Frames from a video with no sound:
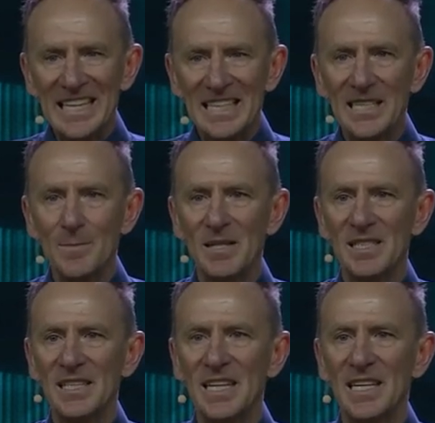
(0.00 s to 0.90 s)

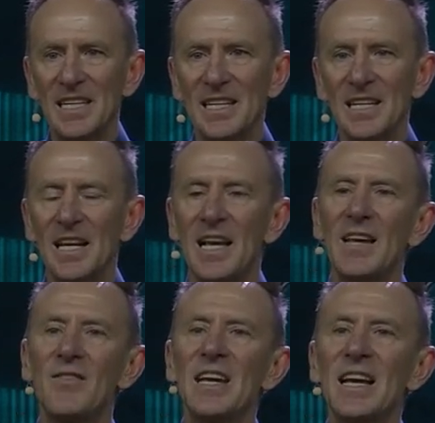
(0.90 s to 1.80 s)
intimacy
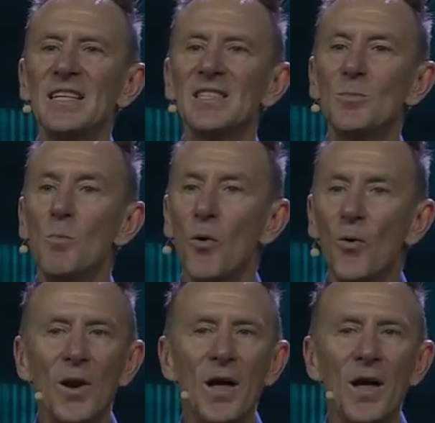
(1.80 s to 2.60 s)
leaving us more